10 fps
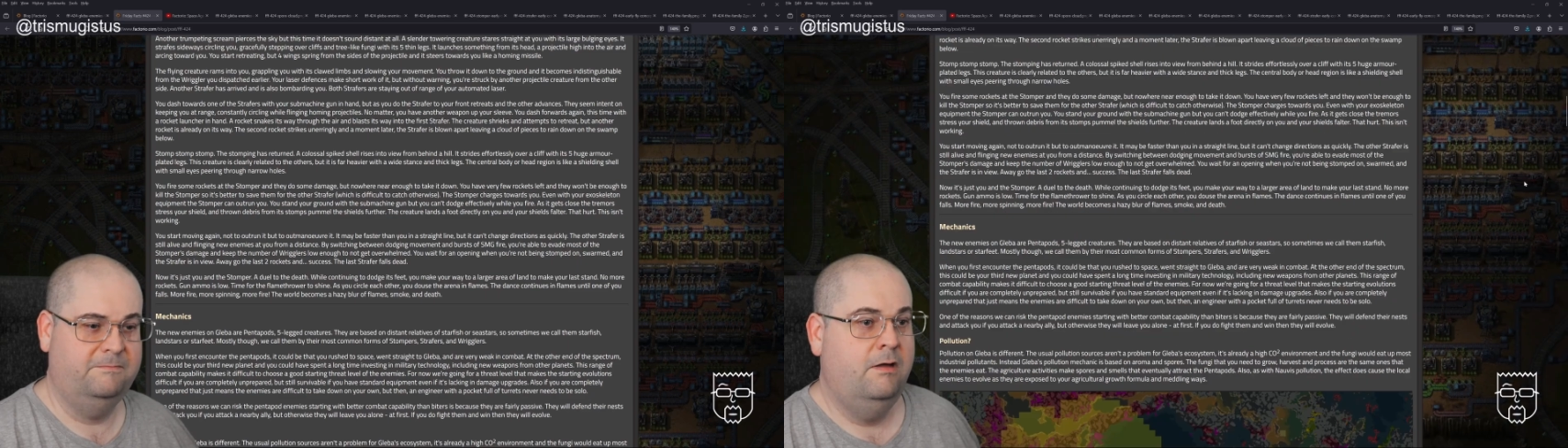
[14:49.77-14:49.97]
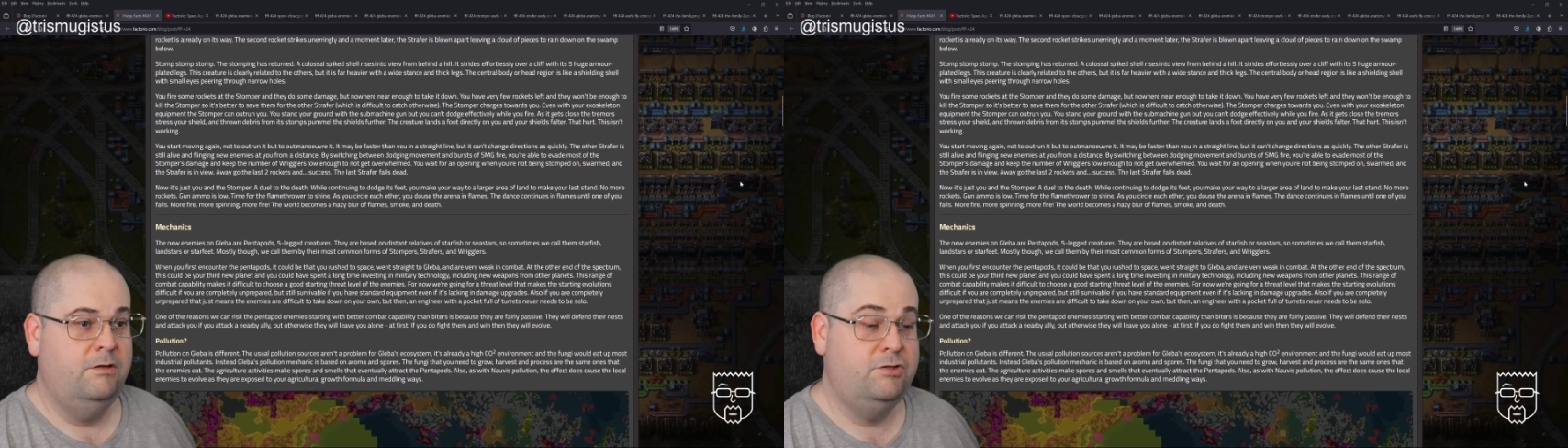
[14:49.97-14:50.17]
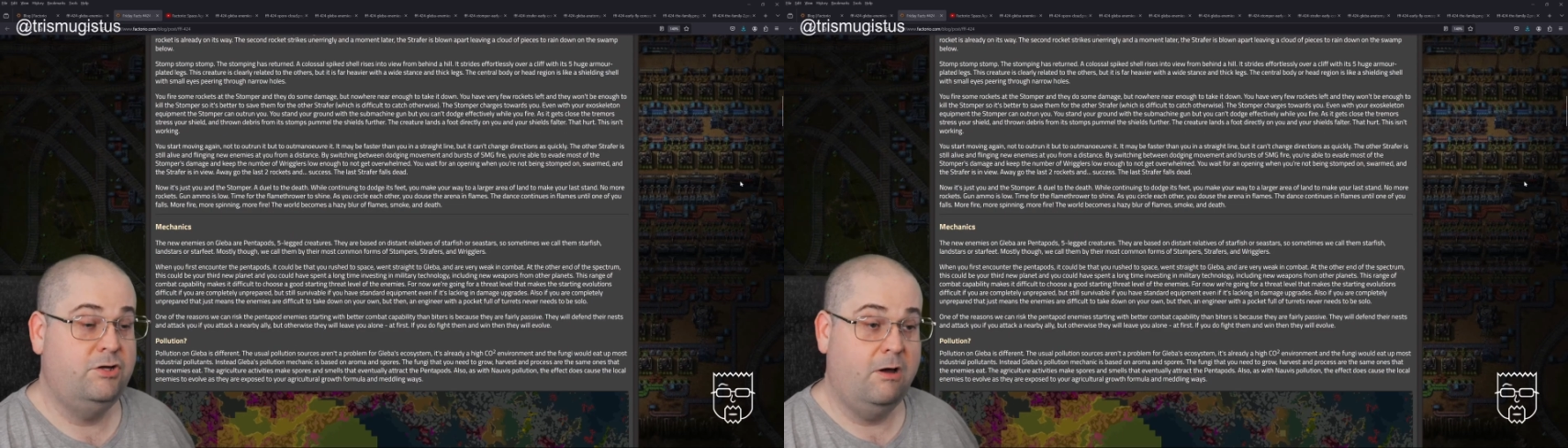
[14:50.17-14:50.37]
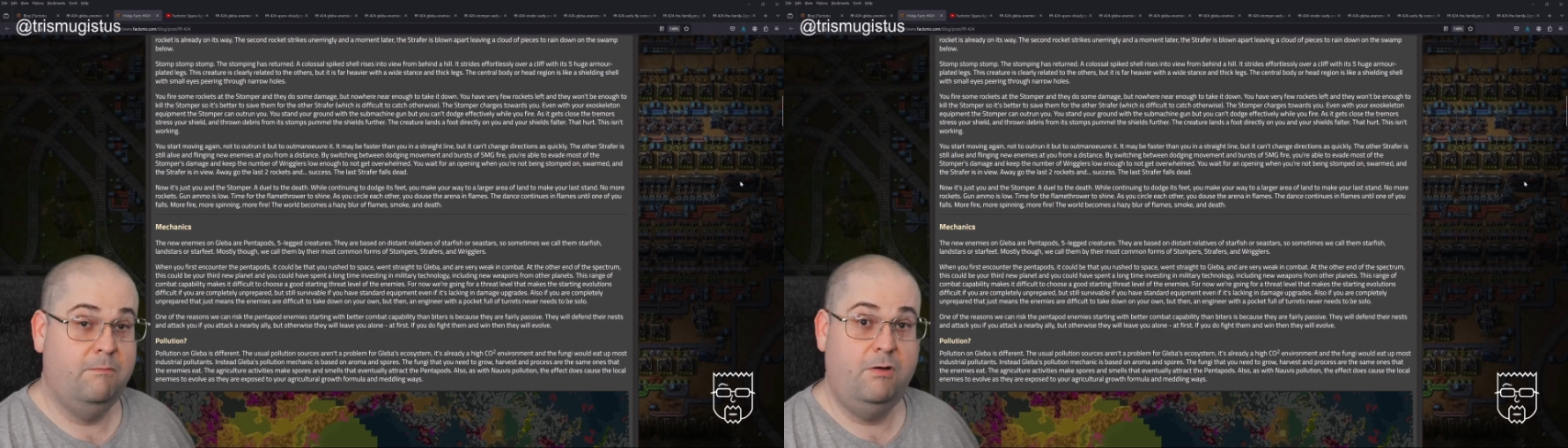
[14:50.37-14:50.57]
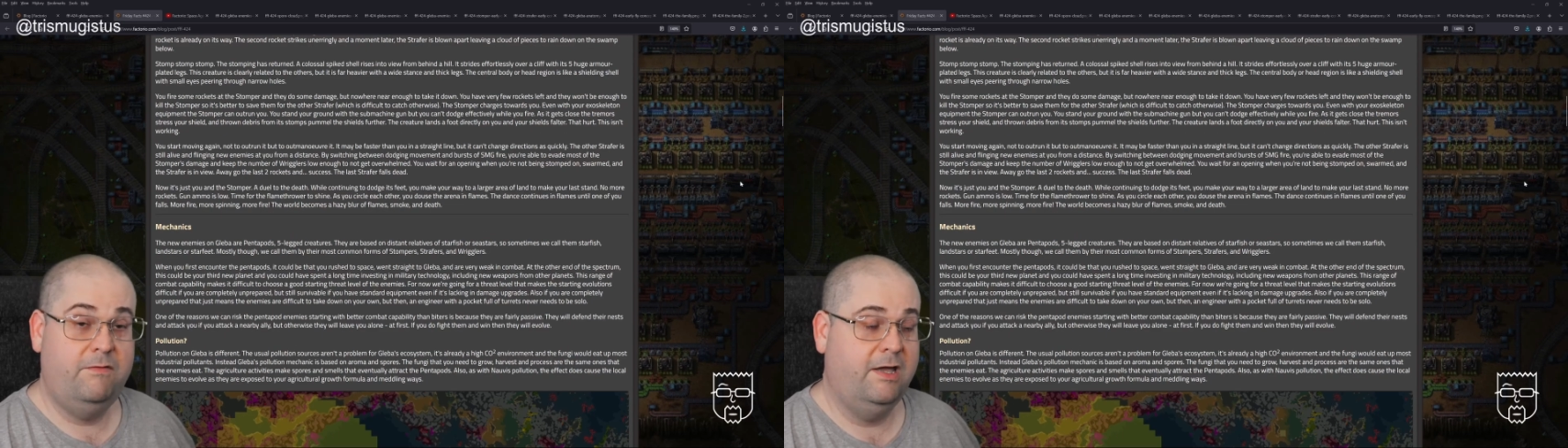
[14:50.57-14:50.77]
You start
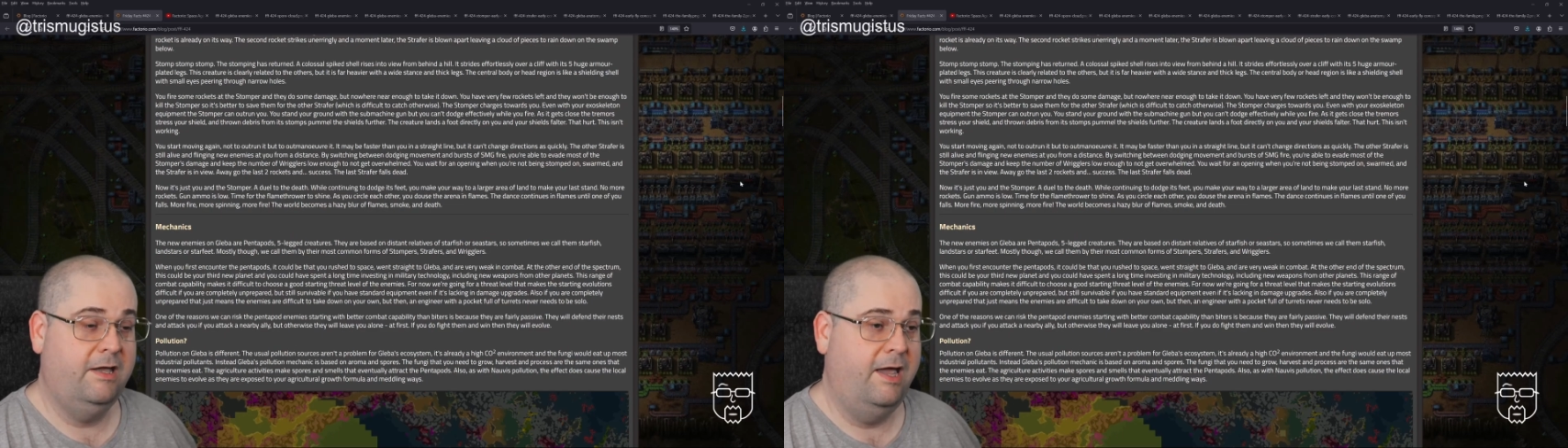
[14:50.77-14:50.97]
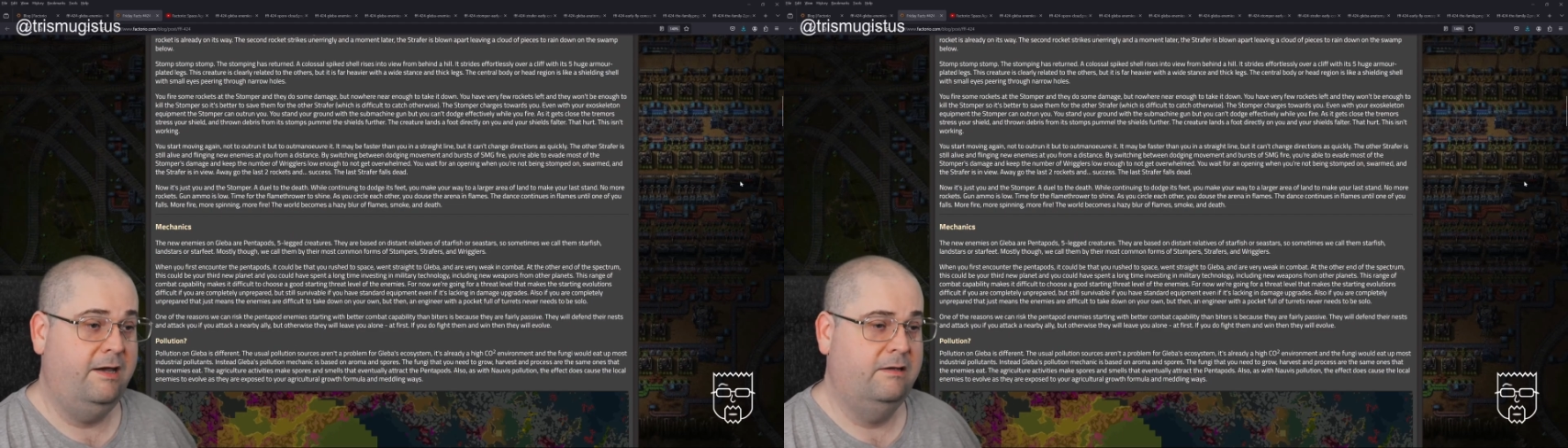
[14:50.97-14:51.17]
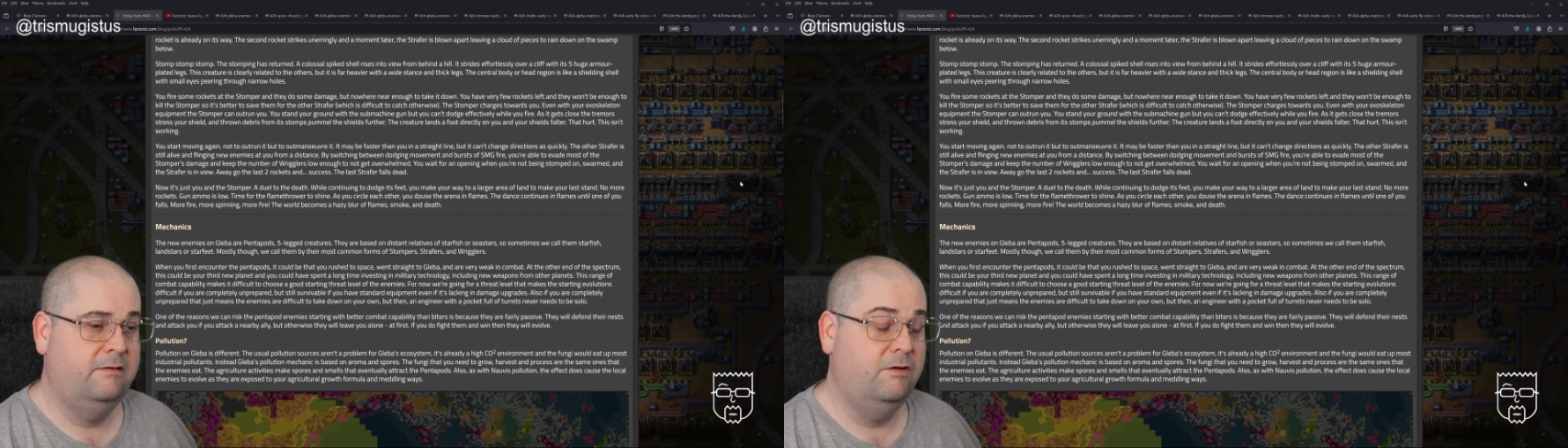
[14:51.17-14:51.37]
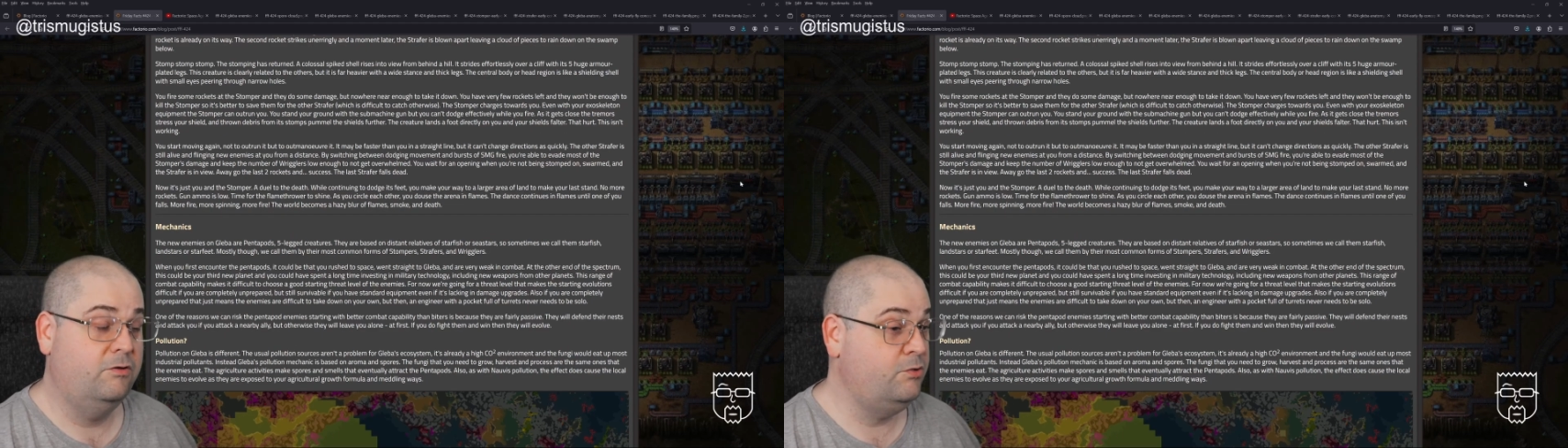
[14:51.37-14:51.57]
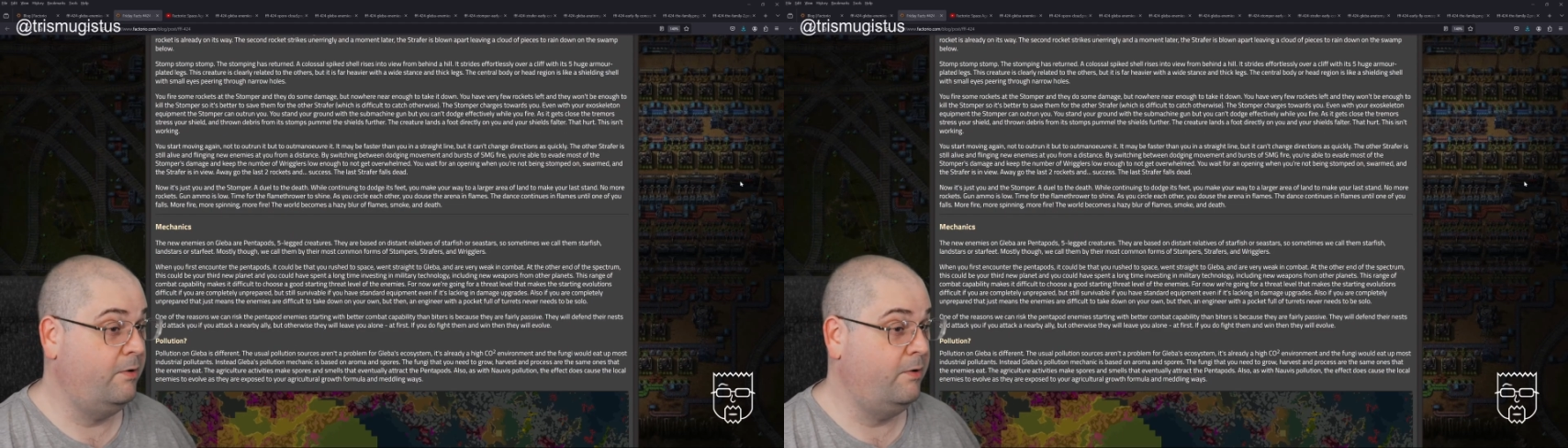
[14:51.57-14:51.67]
moving again, not to